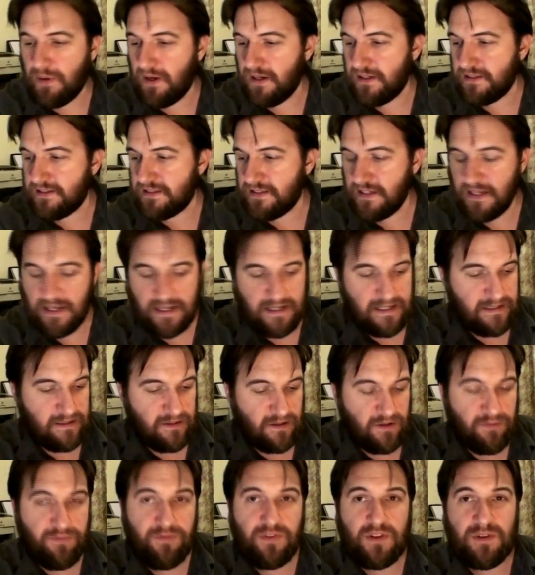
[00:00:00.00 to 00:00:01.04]
But
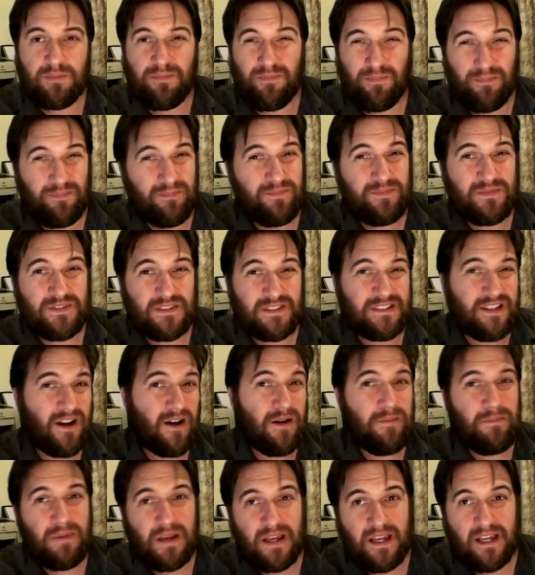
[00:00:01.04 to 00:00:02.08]
for the
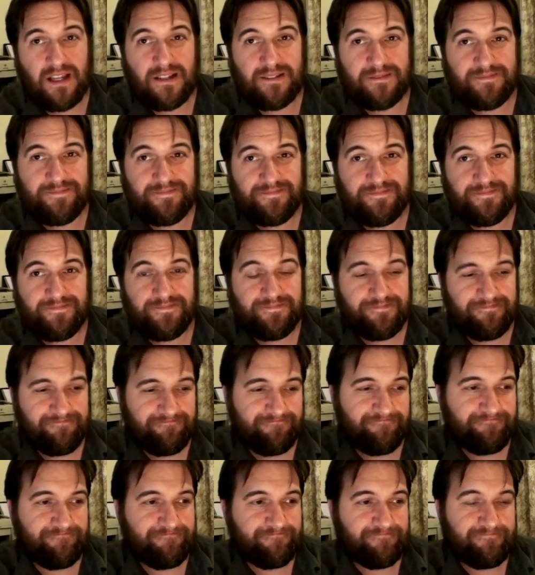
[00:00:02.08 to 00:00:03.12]
time being,
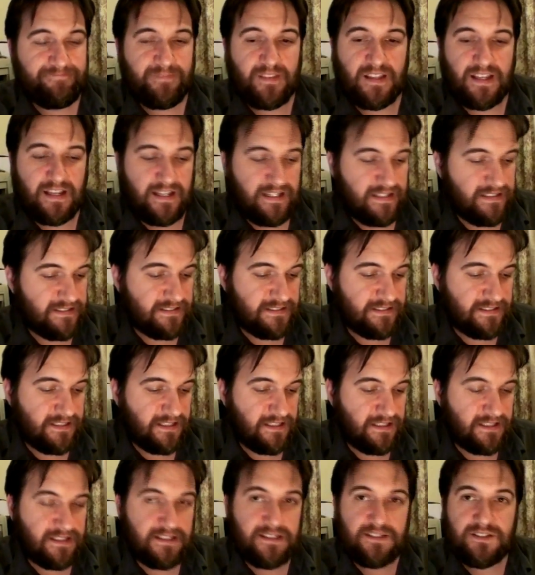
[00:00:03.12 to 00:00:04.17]
it's